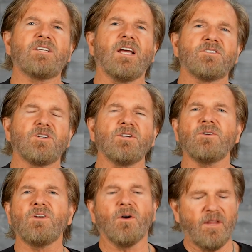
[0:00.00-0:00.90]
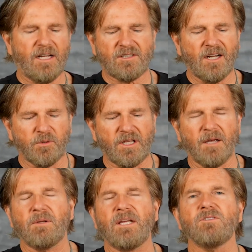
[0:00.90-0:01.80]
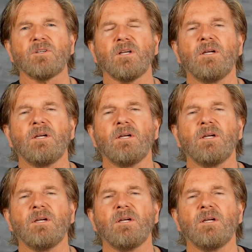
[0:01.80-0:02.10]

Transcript: tattoo? No, that's not what that means.